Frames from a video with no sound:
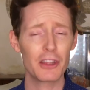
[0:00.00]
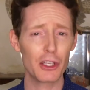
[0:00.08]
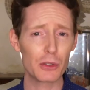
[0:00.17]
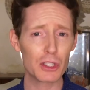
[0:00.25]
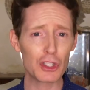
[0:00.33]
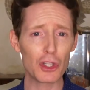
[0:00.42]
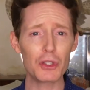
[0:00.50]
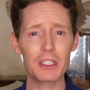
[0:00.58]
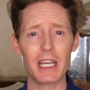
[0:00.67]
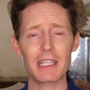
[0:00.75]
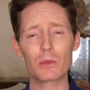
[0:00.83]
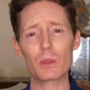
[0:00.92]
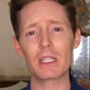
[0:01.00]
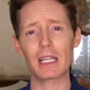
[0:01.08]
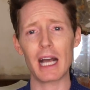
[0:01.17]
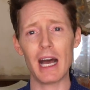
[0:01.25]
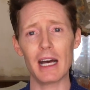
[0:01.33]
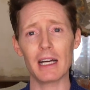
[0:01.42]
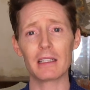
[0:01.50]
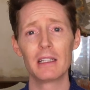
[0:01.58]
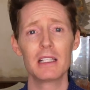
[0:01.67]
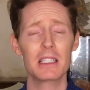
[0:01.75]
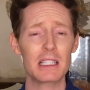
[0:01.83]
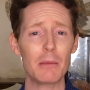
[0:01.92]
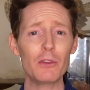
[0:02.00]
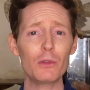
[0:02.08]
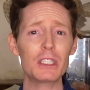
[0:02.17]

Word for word: that are associated with the card, some of